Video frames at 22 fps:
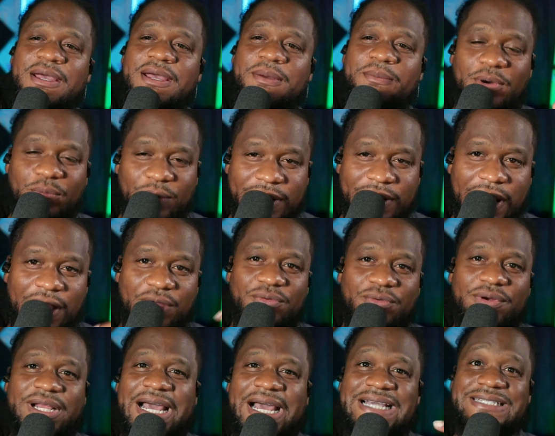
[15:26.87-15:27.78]
But when I
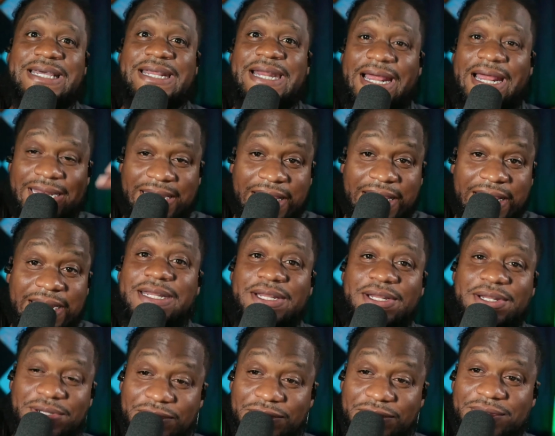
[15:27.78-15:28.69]
realized that I needed
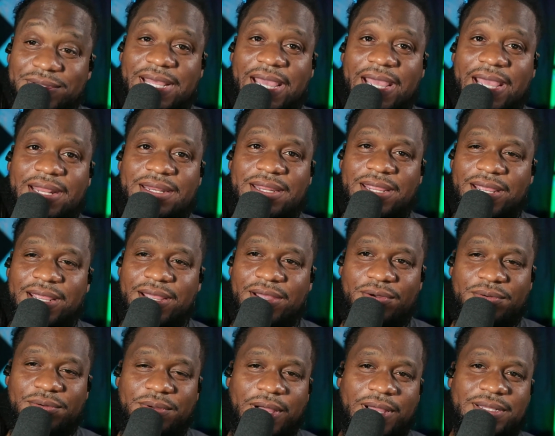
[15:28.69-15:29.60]
to do that,
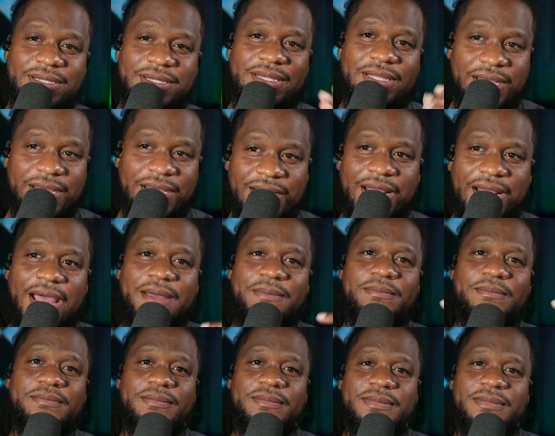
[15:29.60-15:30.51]
and then I
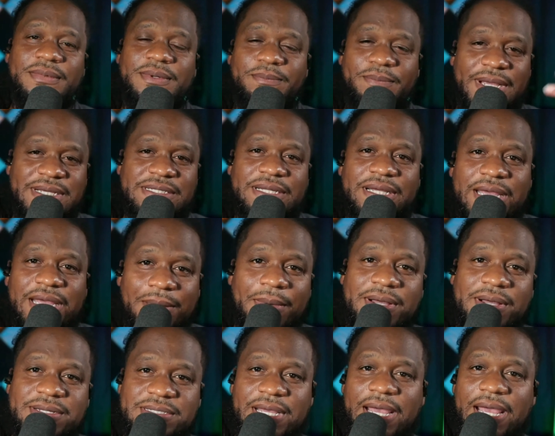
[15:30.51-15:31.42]
basically came
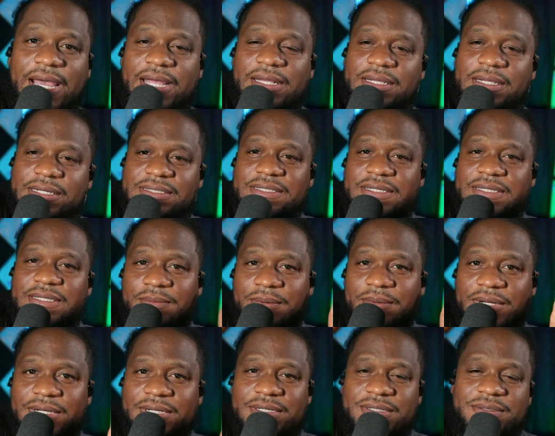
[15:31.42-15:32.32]
out and said, "Hey, listen, I'm
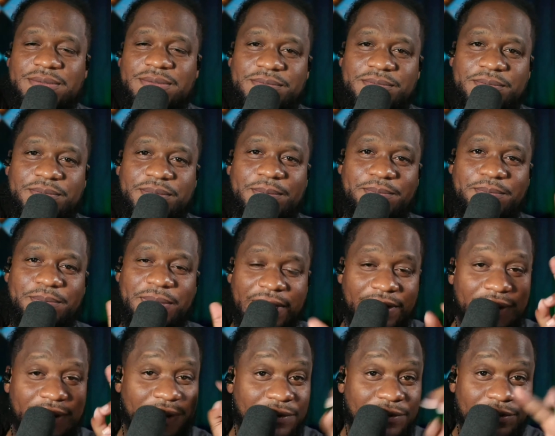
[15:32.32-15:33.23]
gonna be
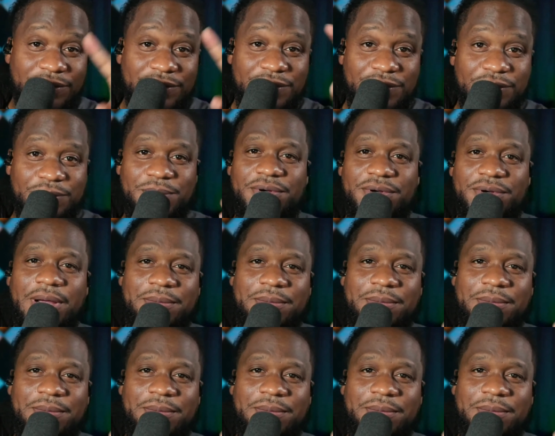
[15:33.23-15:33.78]
a YouTuber.